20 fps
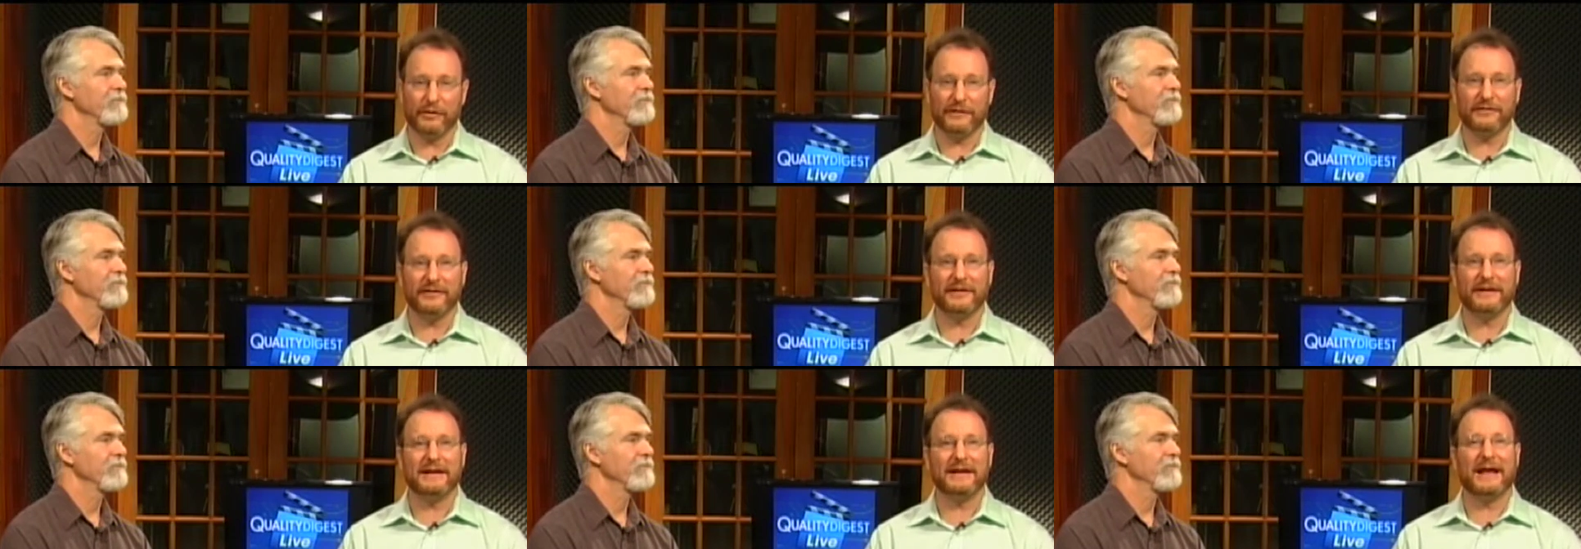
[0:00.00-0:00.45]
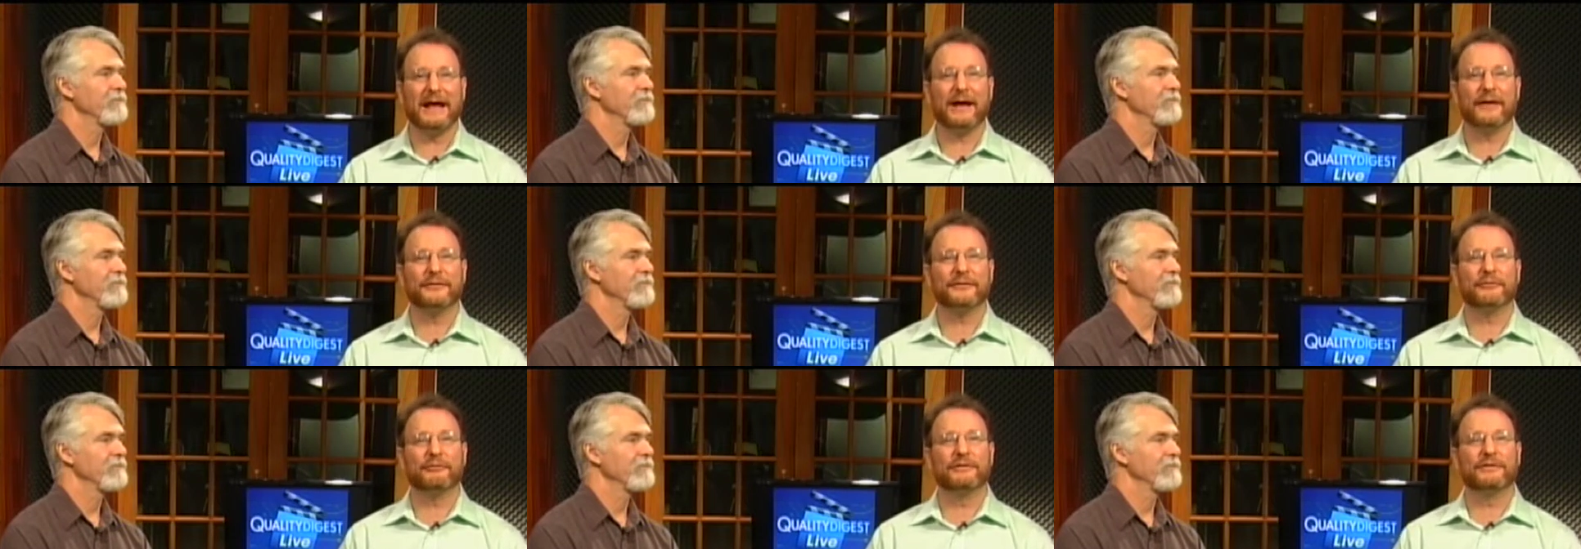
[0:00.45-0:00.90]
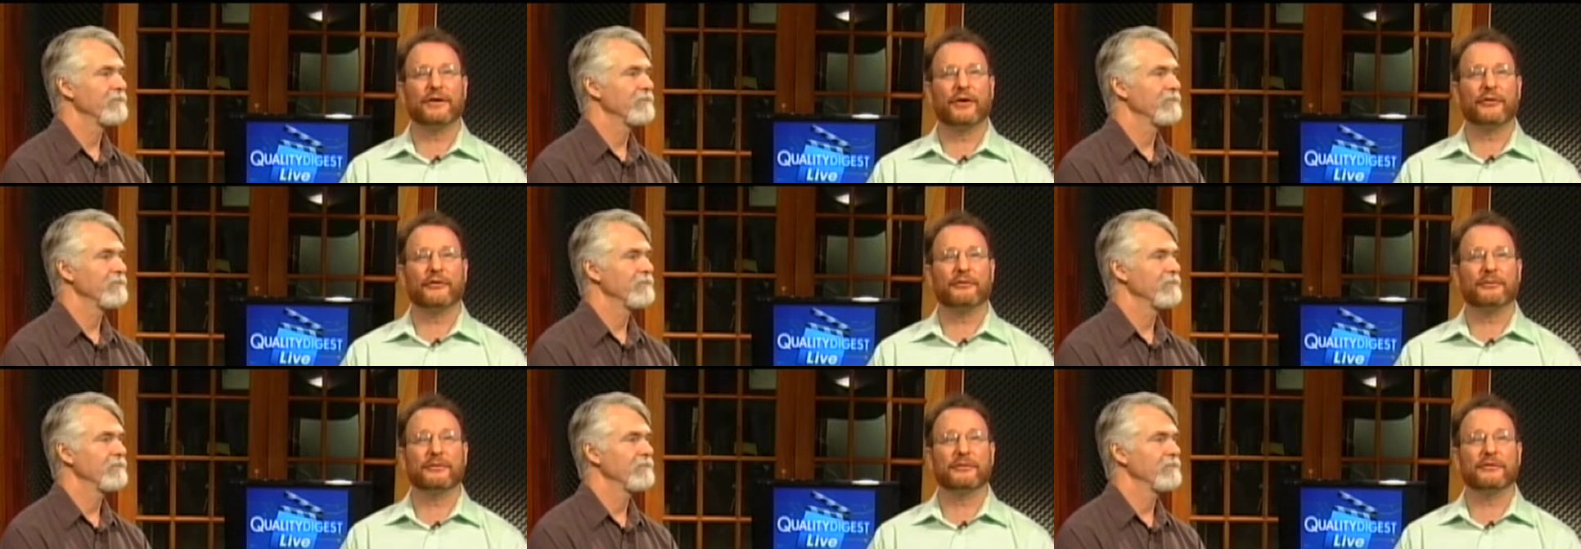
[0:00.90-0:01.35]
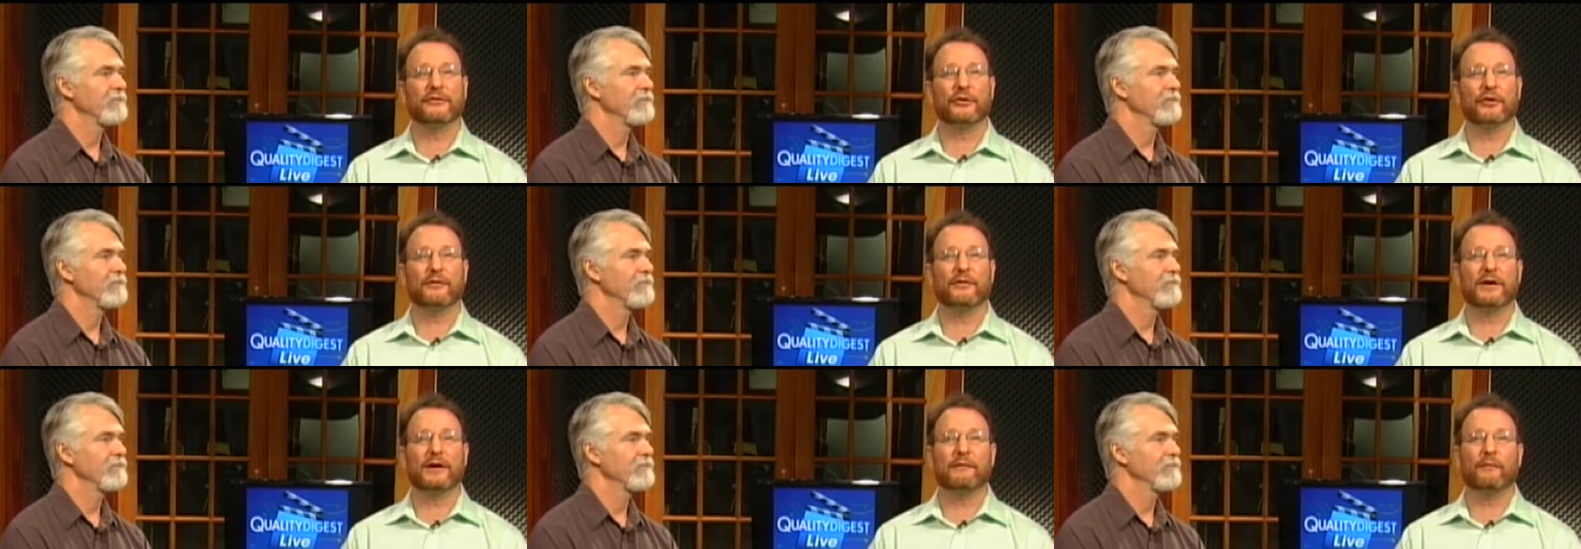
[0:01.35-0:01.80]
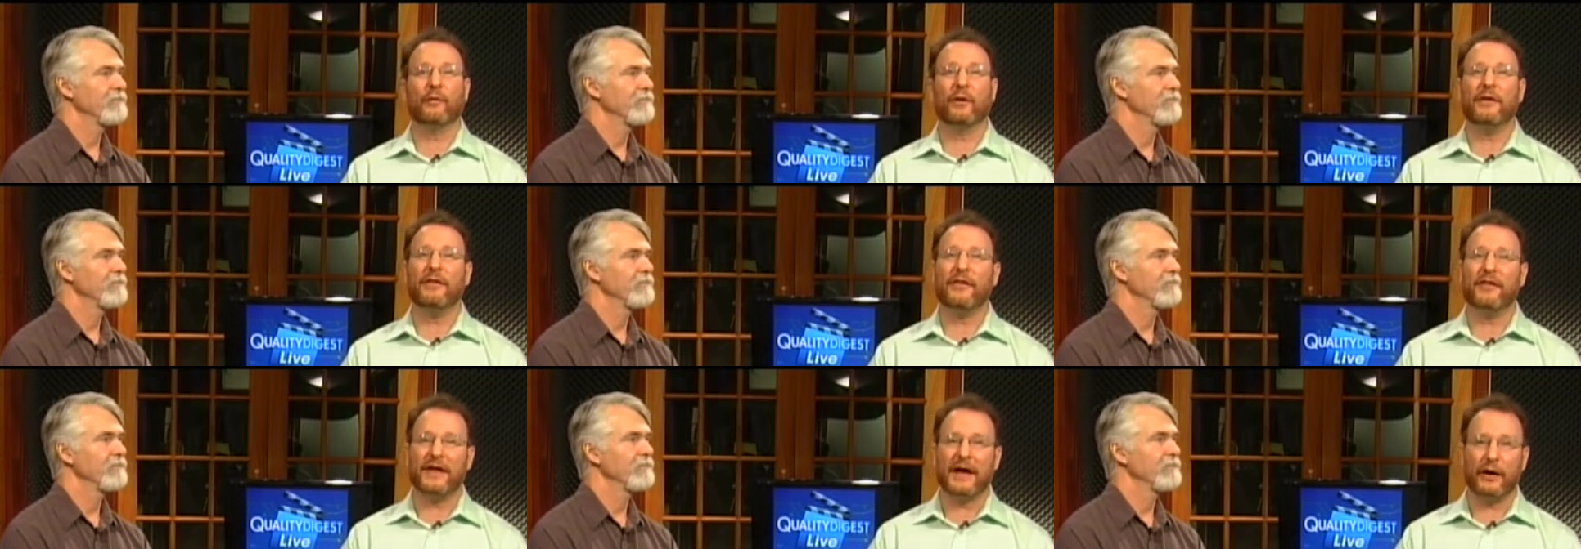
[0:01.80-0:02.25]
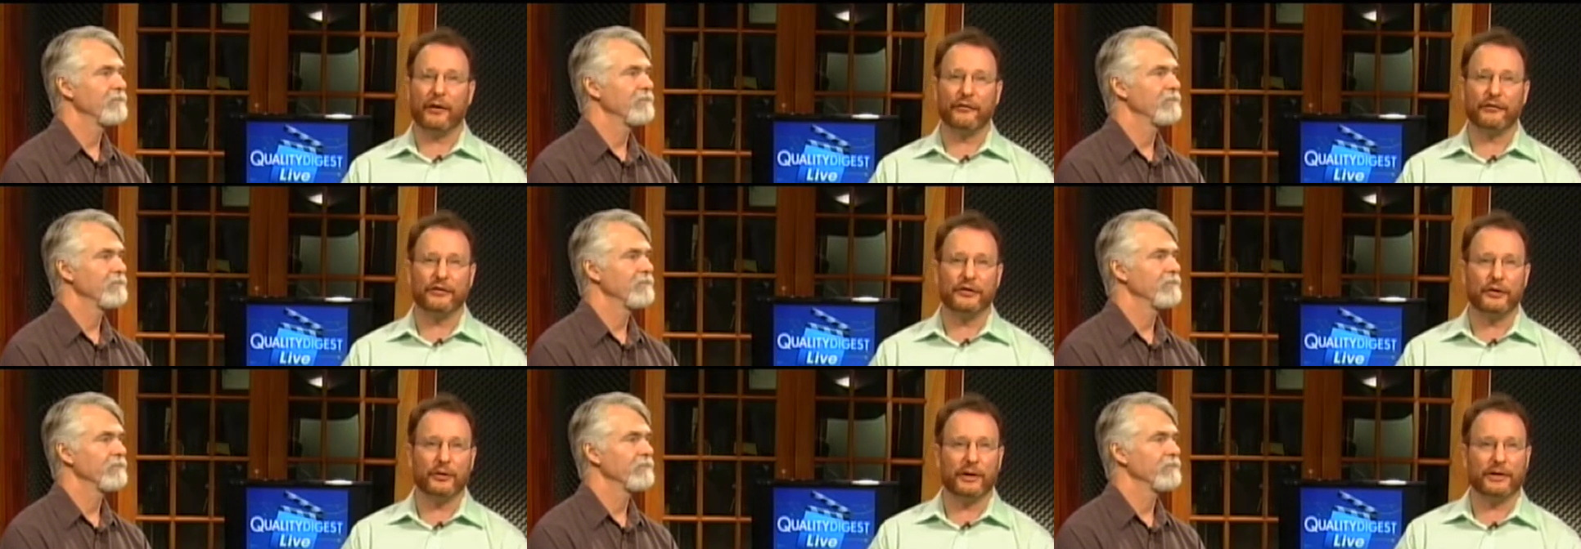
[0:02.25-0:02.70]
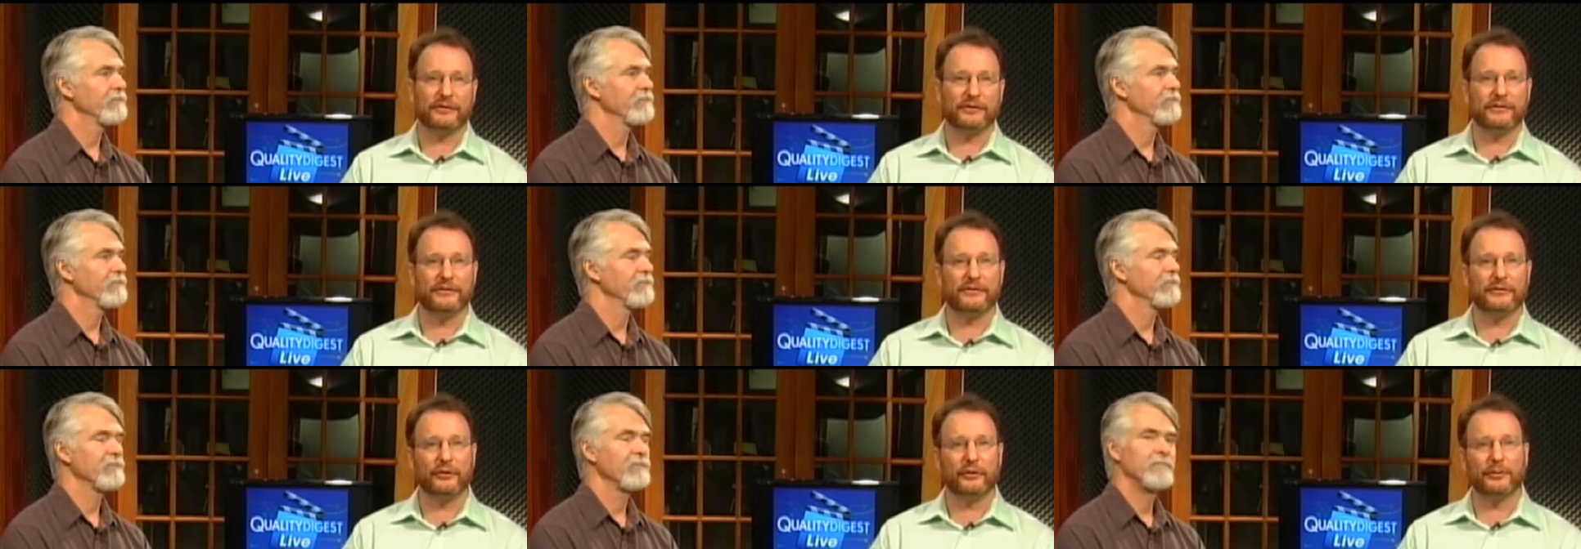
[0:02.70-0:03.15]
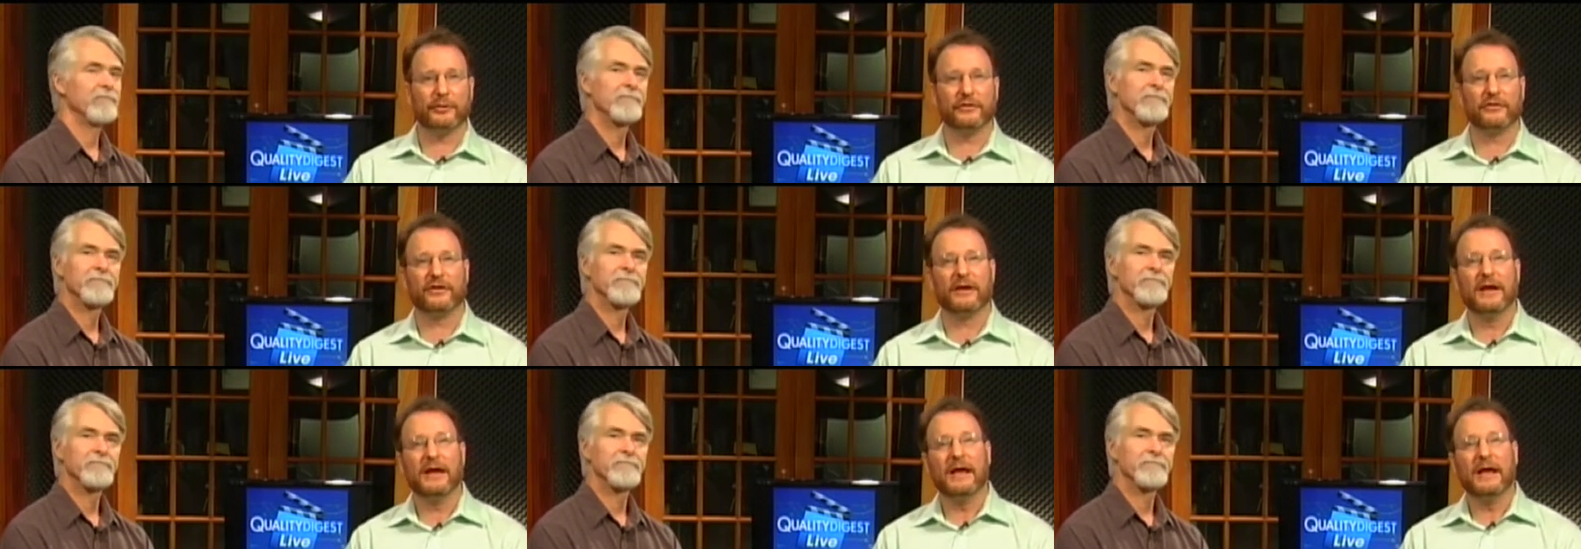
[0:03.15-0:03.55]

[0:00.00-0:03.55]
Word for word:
Speaker 1: recently announced the results from a survey of 1,000 U.S. consumers.